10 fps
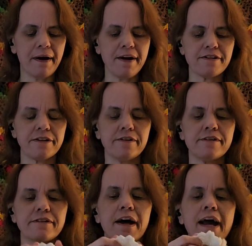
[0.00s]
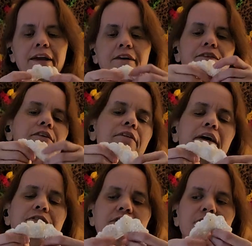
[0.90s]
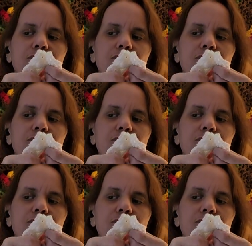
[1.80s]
I should design a scrunchie.